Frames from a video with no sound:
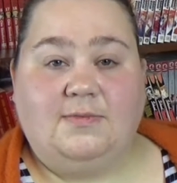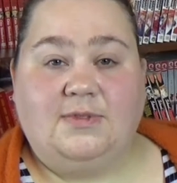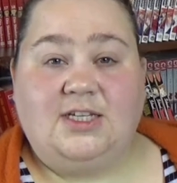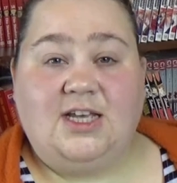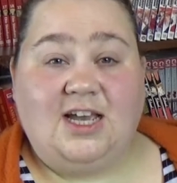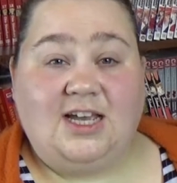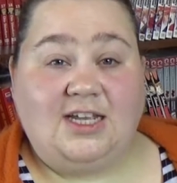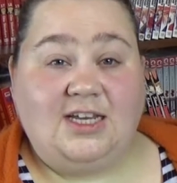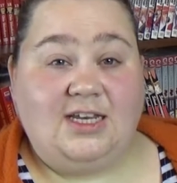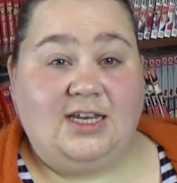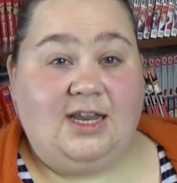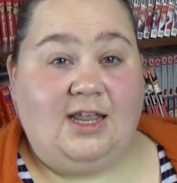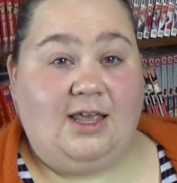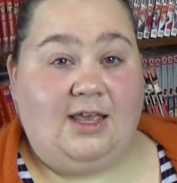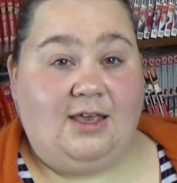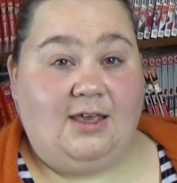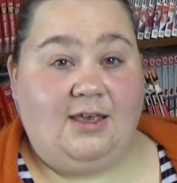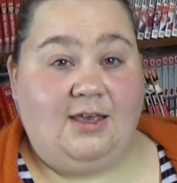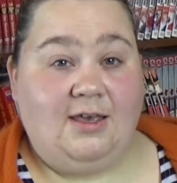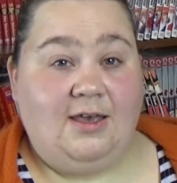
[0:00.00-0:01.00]

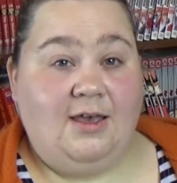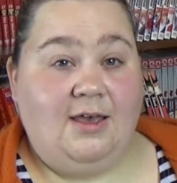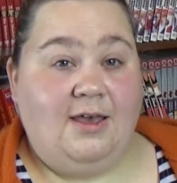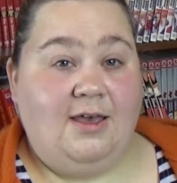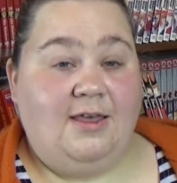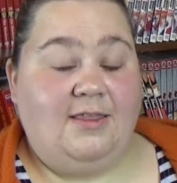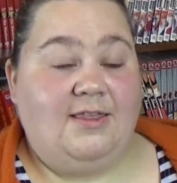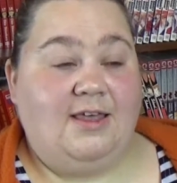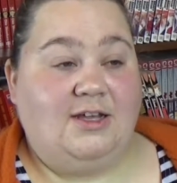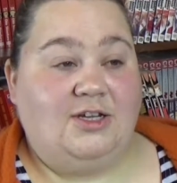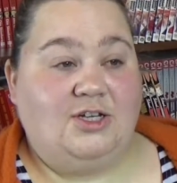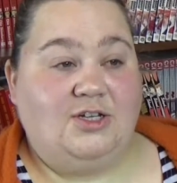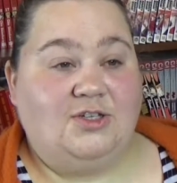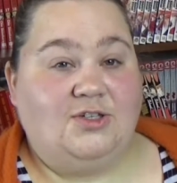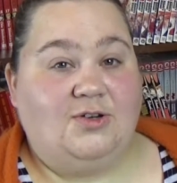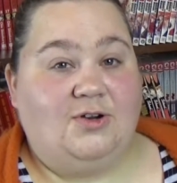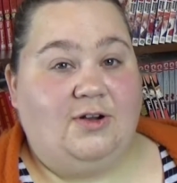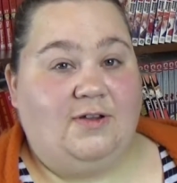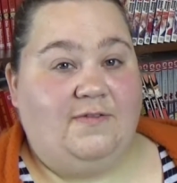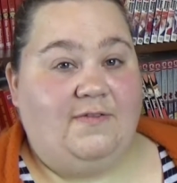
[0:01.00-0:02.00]
technique that just
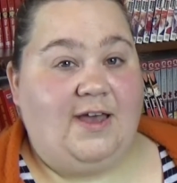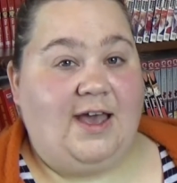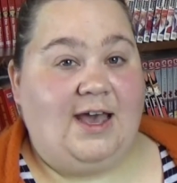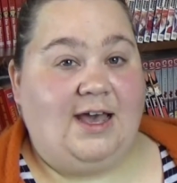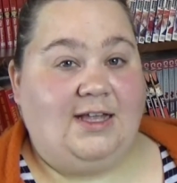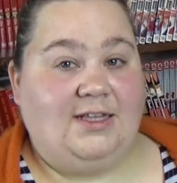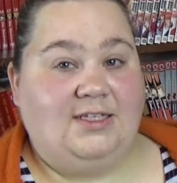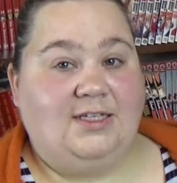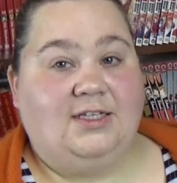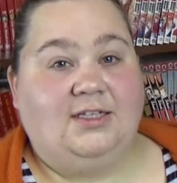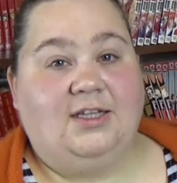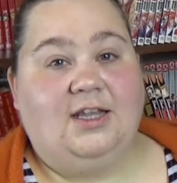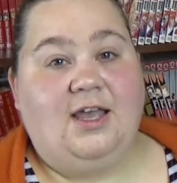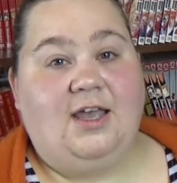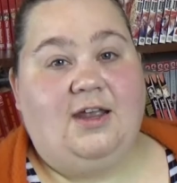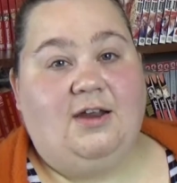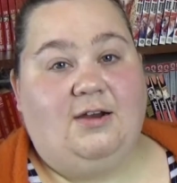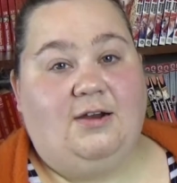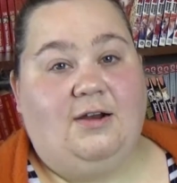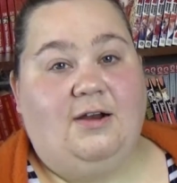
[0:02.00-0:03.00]
sort of adds a
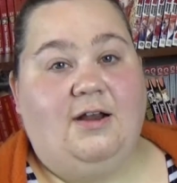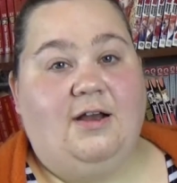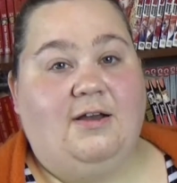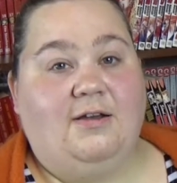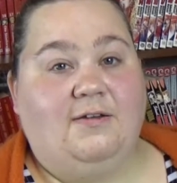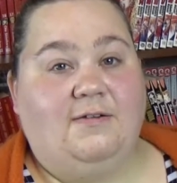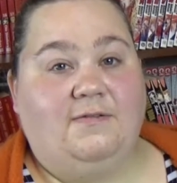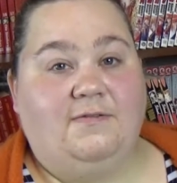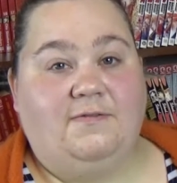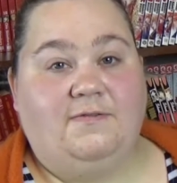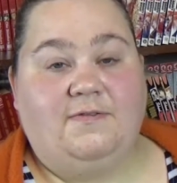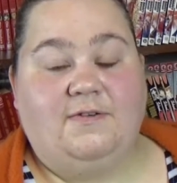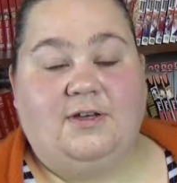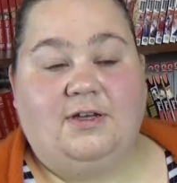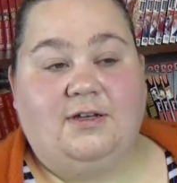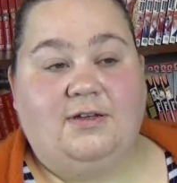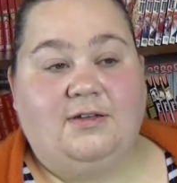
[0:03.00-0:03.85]
layer of,